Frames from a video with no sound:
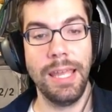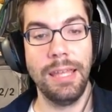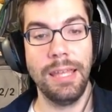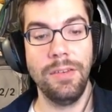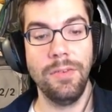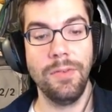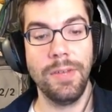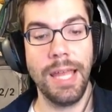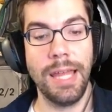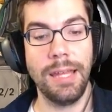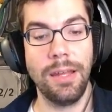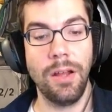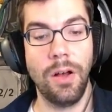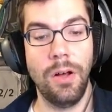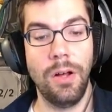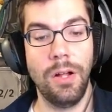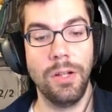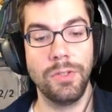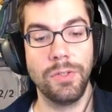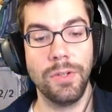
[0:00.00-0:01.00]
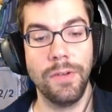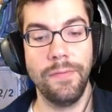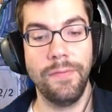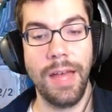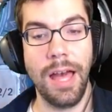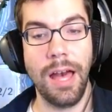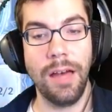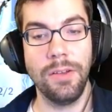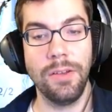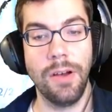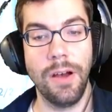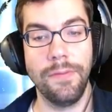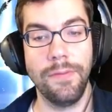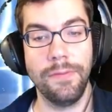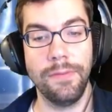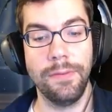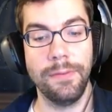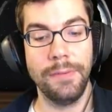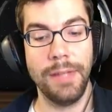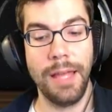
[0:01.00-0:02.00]
and you get ultra value off of
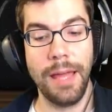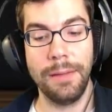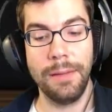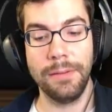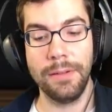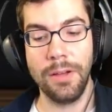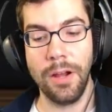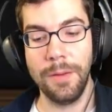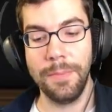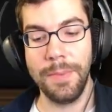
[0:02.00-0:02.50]
them. That card